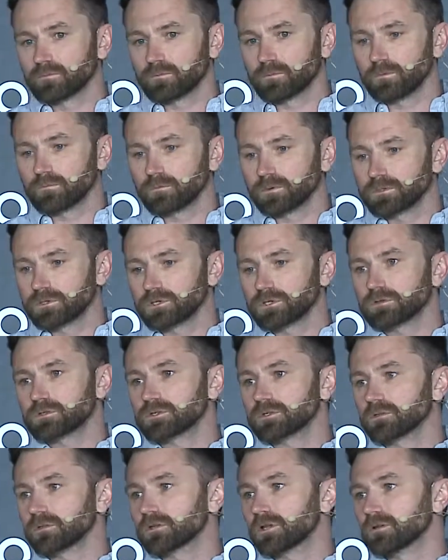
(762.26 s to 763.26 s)

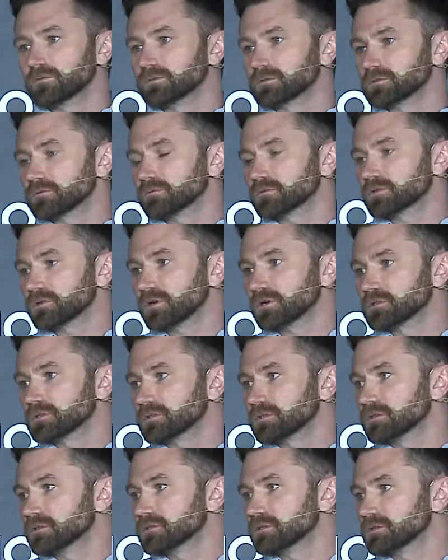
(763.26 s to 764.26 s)
reducing the levels of trust
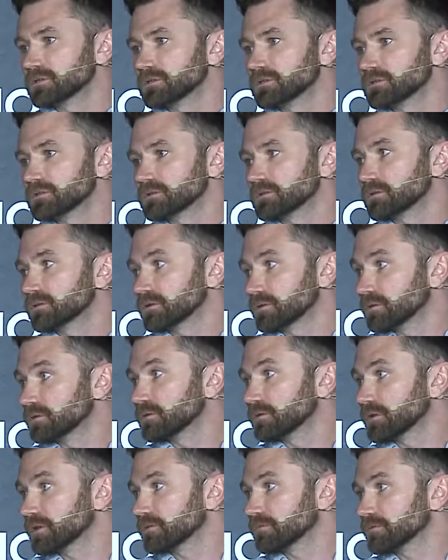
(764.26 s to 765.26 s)
is a good
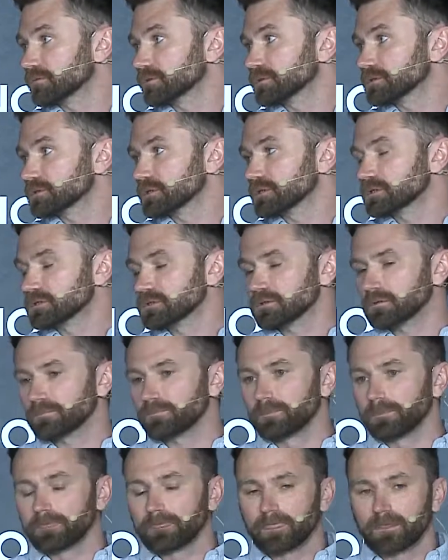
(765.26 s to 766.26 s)
thing for the system.
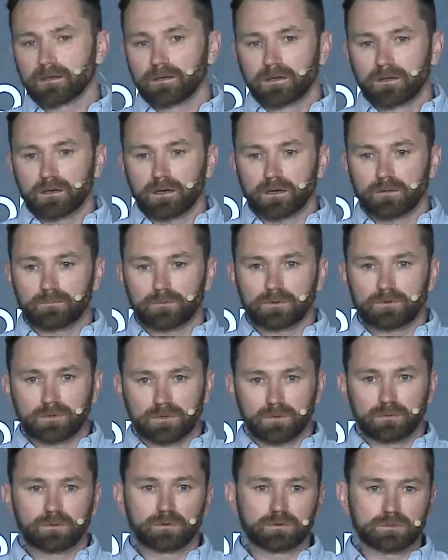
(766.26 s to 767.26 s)
I think
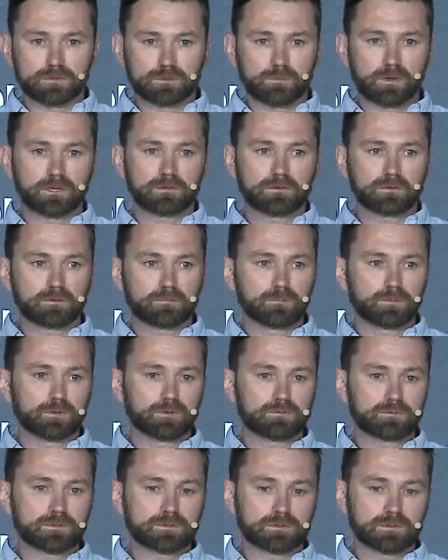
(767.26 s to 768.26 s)
Corda has made good
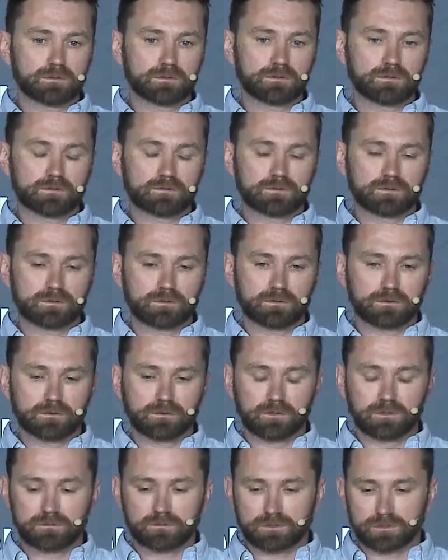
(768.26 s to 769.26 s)
moves to
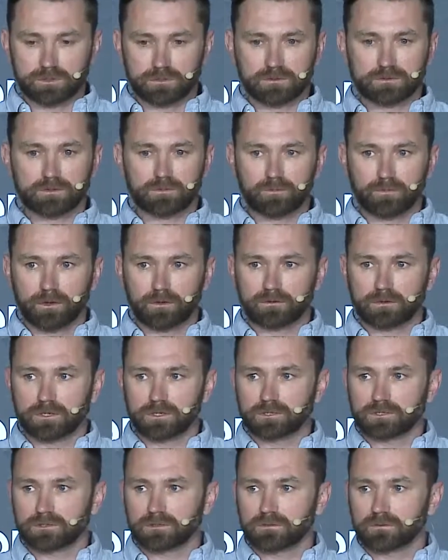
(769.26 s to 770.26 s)
introduce the
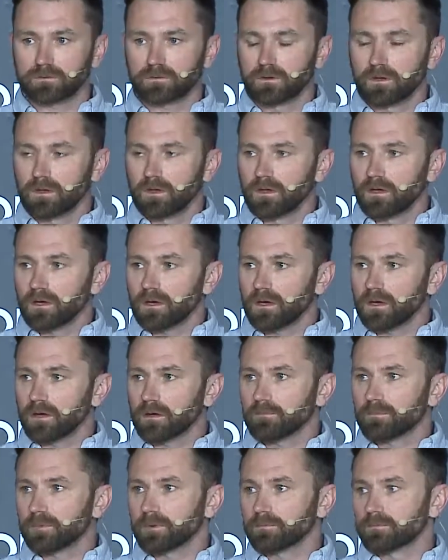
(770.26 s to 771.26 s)
foundation,
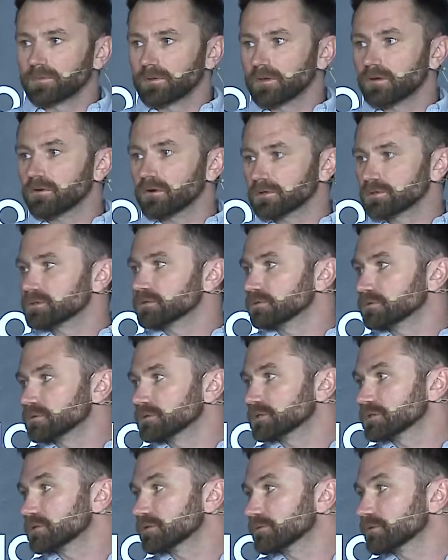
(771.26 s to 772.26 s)
but there are still
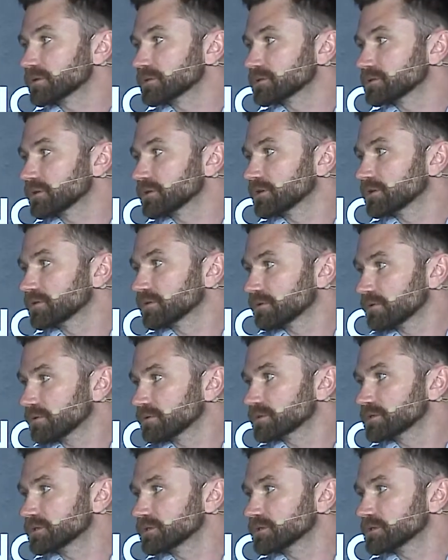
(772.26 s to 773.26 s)
certificate signing
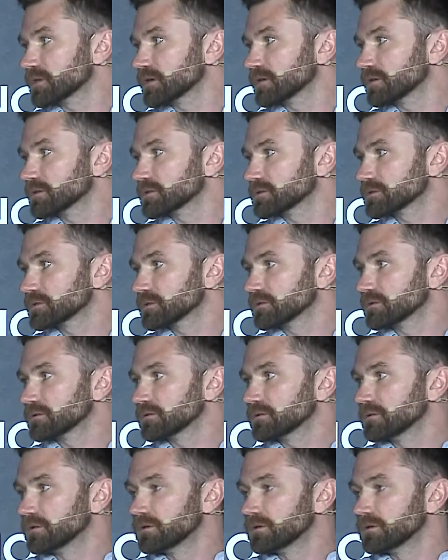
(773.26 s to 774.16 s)
authorities there. There's still